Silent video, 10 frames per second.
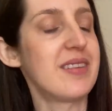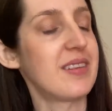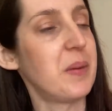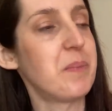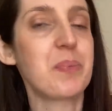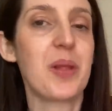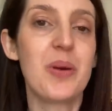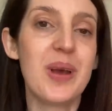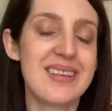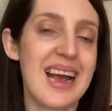So
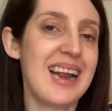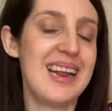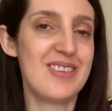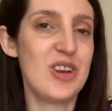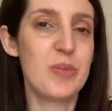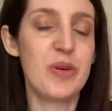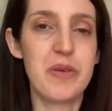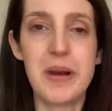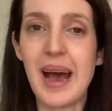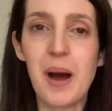not exactly suitable
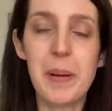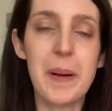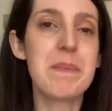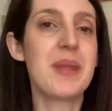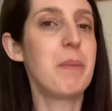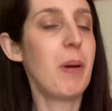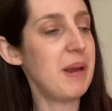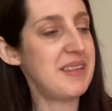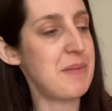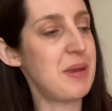for now, but it'll
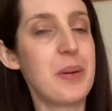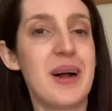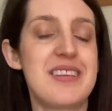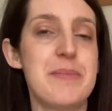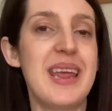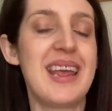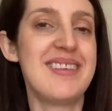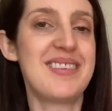probably take me a while to make it.